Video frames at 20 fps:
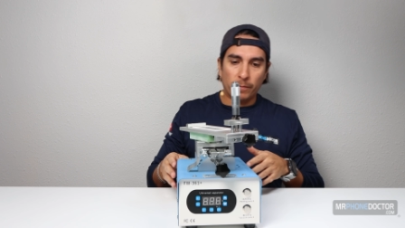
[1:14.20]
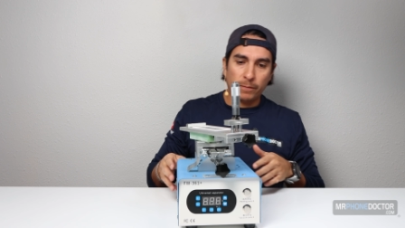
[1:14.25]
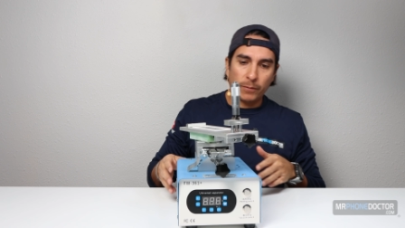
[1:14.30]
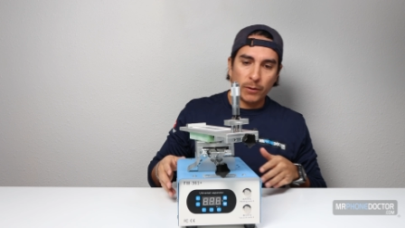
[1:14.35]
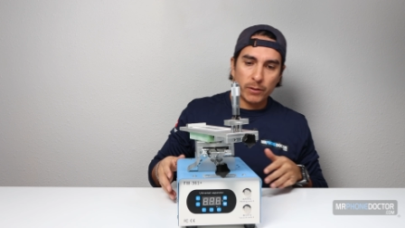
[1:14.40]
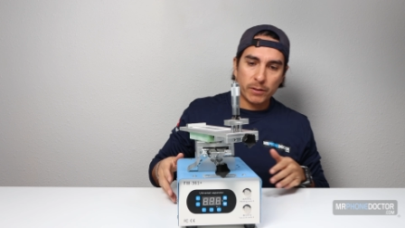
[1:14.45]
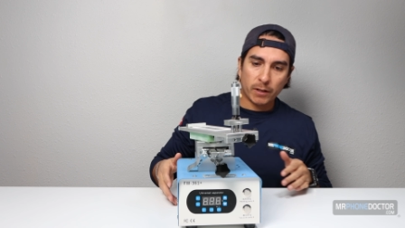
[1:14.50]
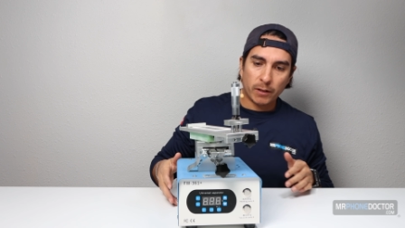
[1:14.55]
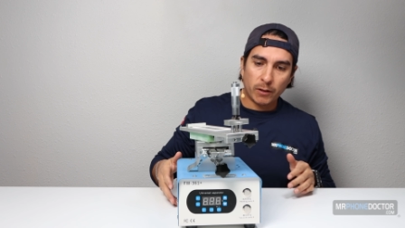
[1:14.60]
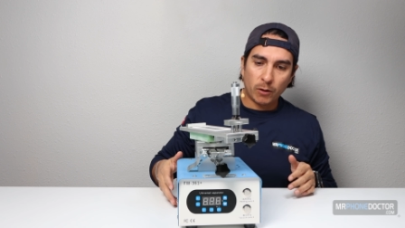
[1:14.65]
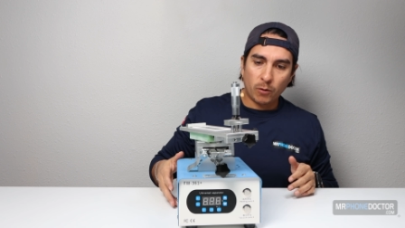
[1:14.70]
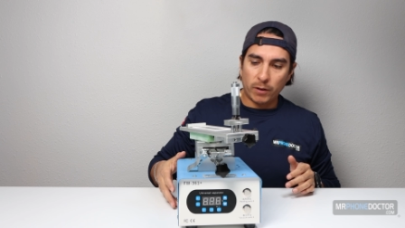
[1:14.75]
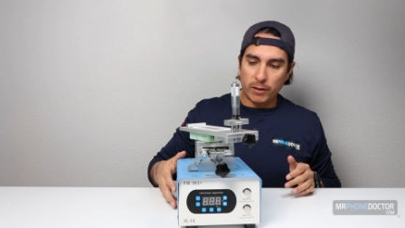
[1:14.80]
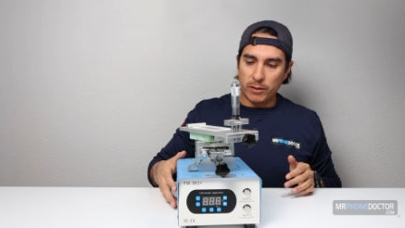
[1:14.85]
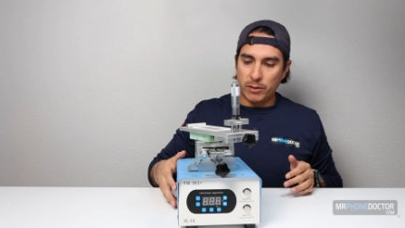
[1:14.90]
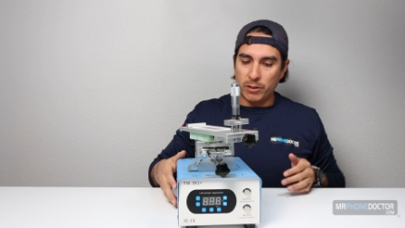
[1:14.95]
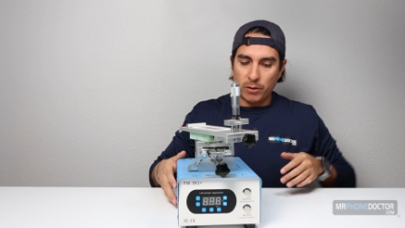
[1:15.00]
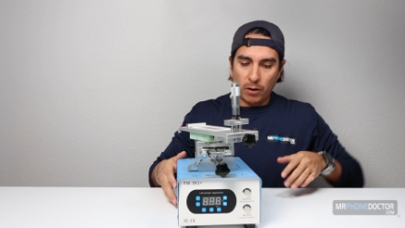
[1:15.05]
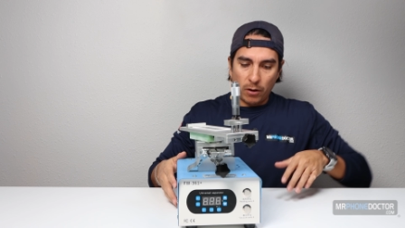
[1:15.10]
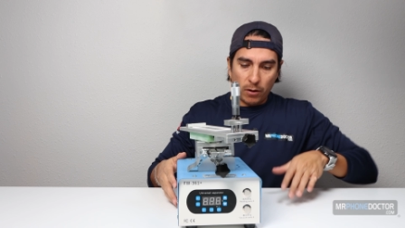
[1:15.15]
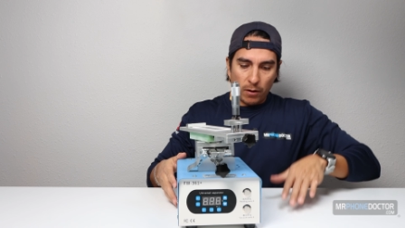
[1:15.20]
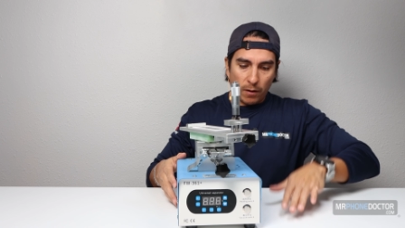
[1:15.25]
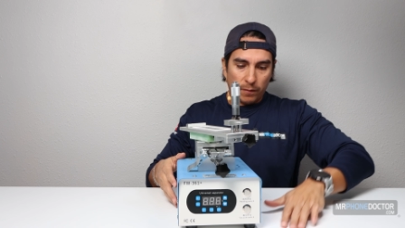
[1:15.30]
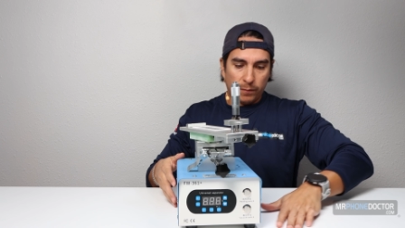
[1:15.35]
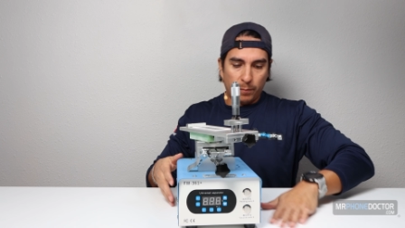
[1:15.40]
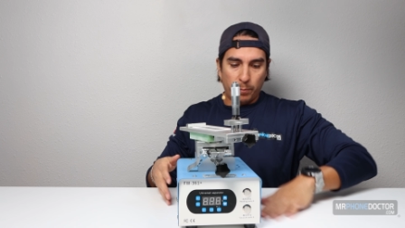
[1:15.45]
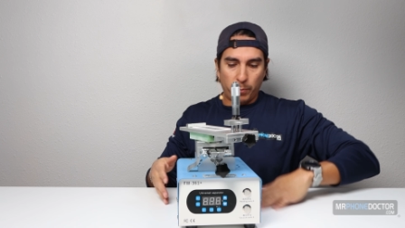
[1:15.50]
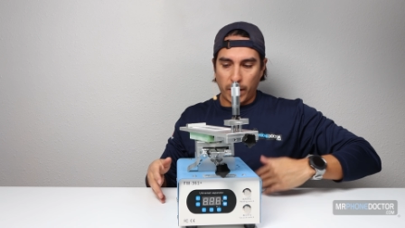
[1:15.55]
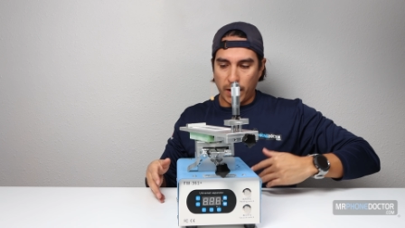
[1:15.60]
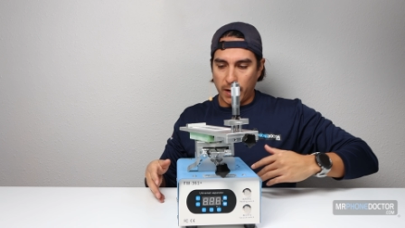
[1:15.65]
so I'm first gonna go ahead and start
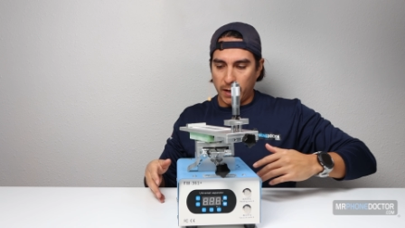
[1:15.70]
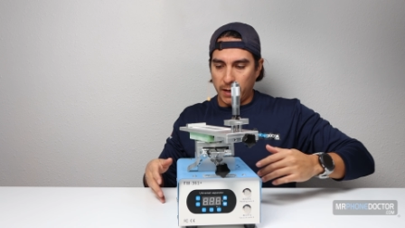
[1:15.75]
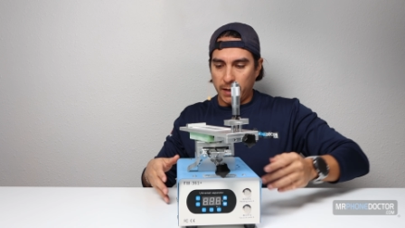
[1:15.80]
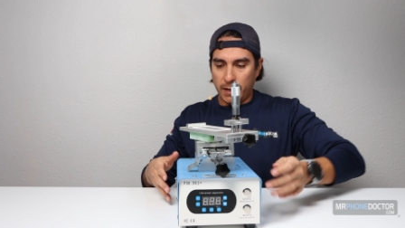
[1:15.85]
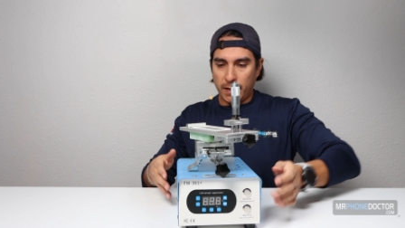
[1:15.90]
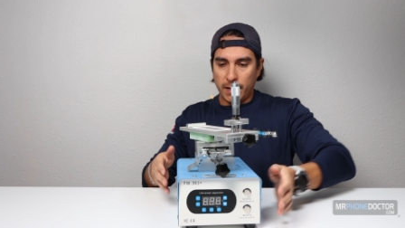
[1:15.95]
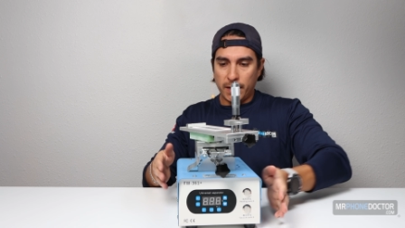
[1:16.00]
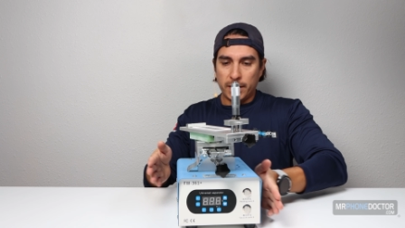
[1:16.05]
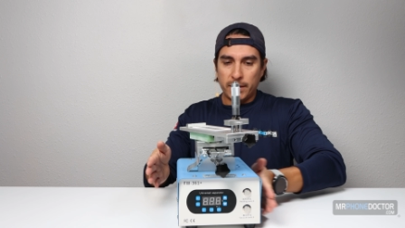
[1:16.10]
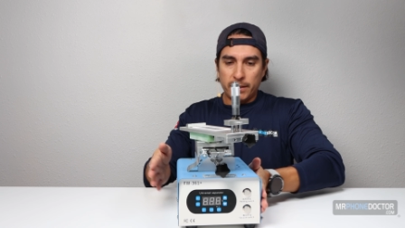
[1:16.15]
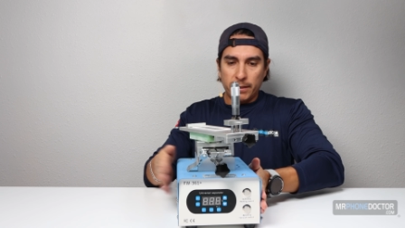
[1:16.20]
off by